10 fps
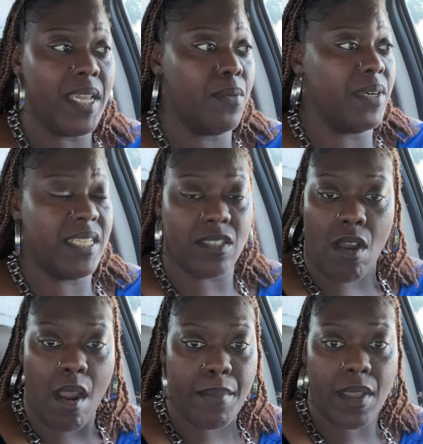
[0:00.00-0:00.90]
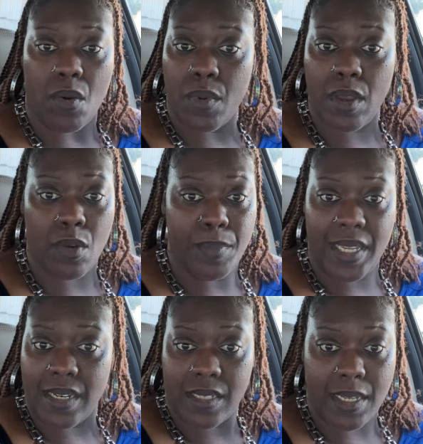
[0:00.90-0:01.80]
he would discard me or we'll be
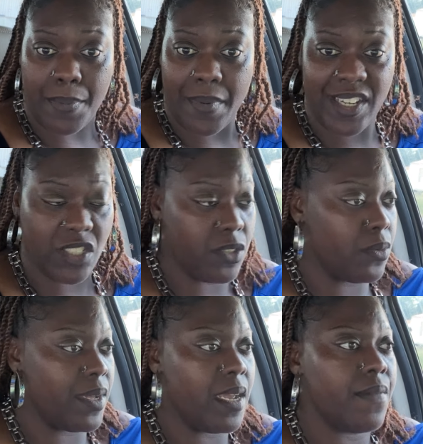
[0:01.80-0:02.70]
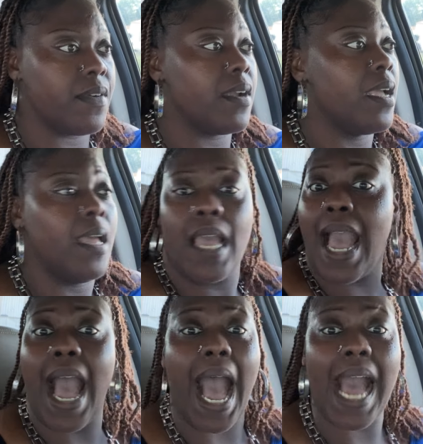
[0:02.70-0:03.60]
in a separation or whatever,
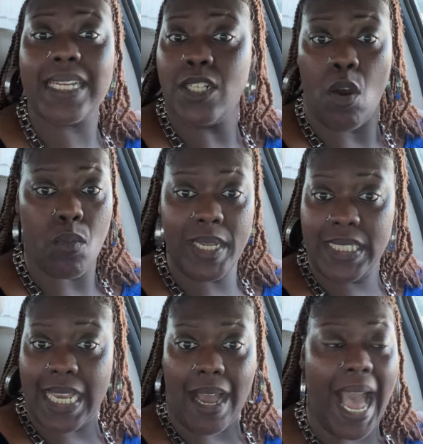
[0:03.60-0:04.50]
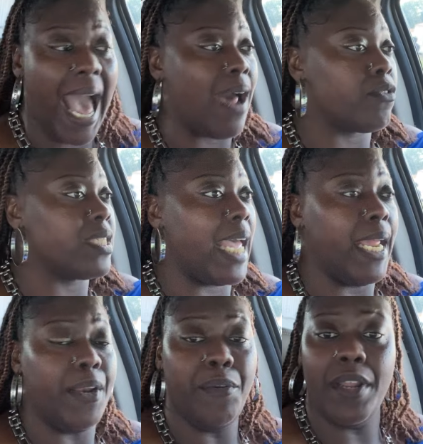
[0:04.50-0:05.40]
I don't reach out. I don't
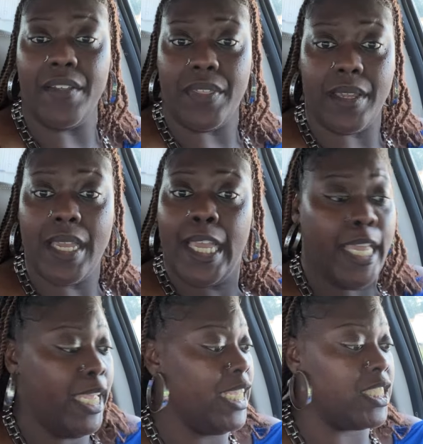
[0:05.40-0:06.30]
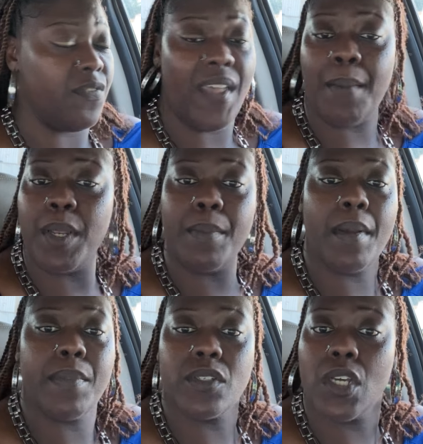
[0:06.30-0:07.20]
say nothing. His family
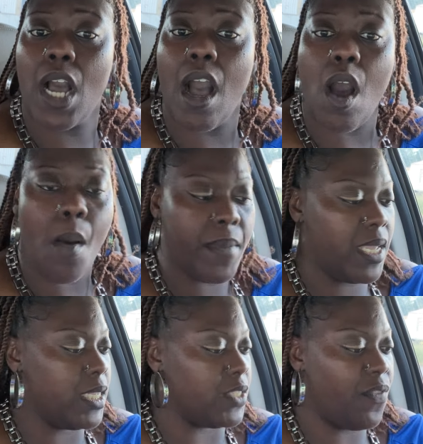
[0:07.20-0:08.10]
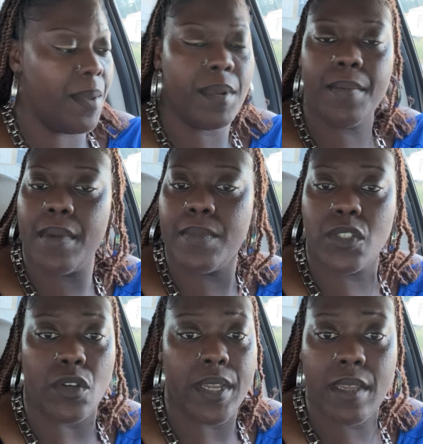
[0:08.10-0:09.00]
members will call me. His family
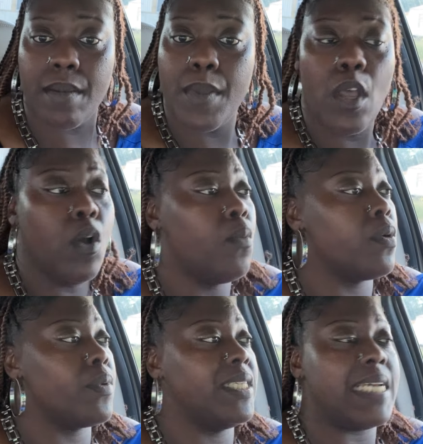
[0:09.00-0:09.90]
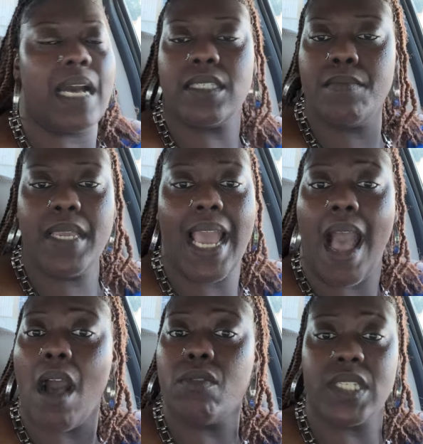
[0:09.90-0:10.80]
members or him will reach out to me.
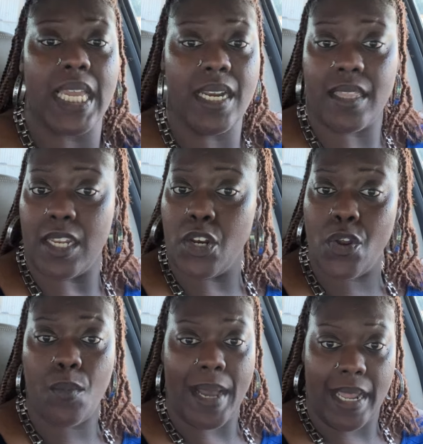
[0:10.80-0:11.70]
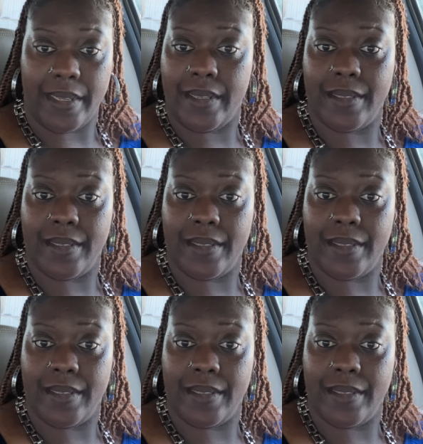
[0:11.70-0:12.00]
I don't say nothing to nobody.